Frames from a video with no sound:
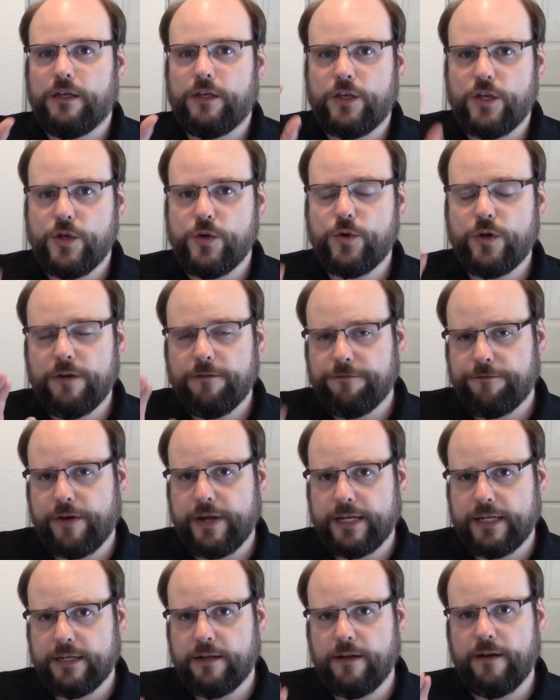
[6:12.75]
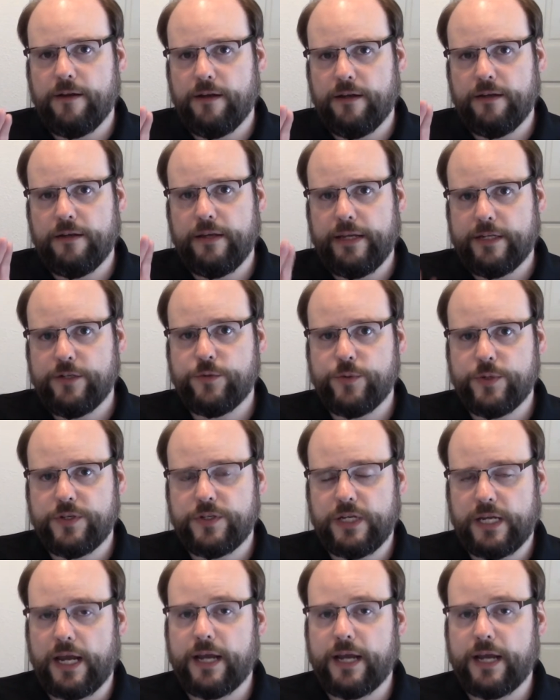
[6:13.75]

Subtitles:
you could find it interesting.